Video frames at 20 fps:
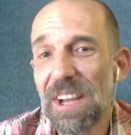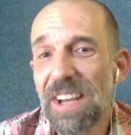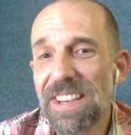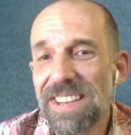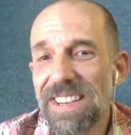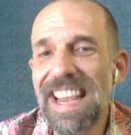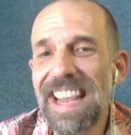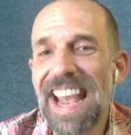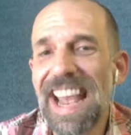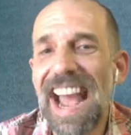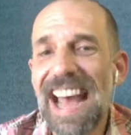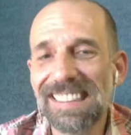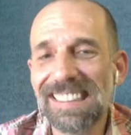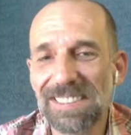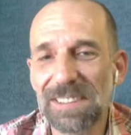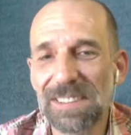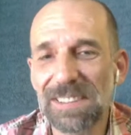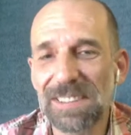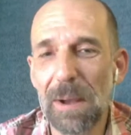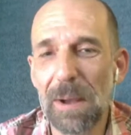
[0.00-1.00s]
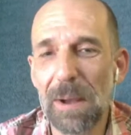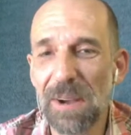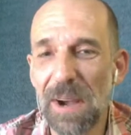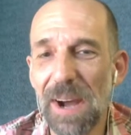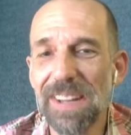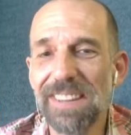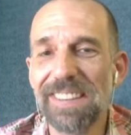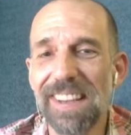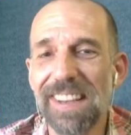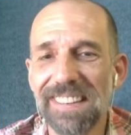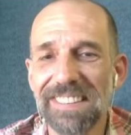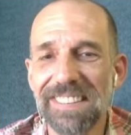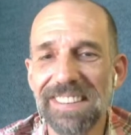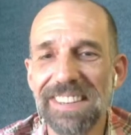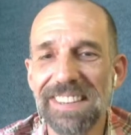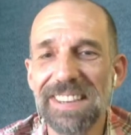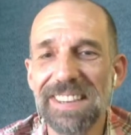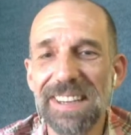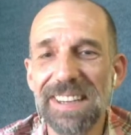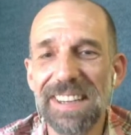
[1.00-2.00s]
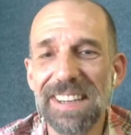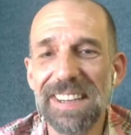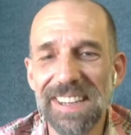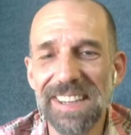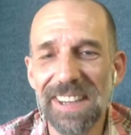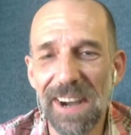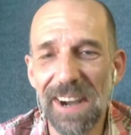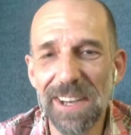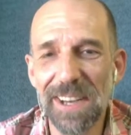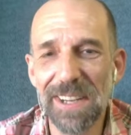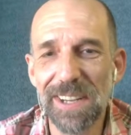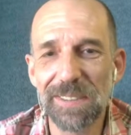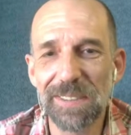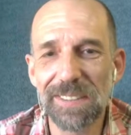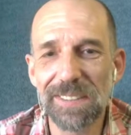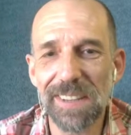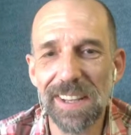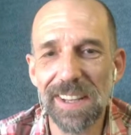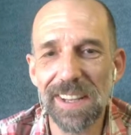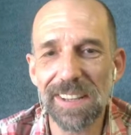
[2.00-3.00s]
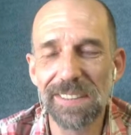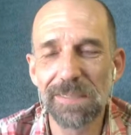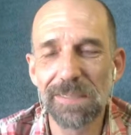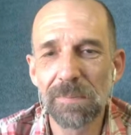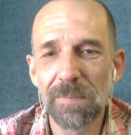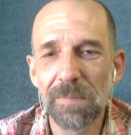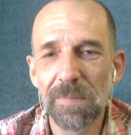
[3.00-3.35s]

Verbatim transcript: She asks about context in the audio. She says.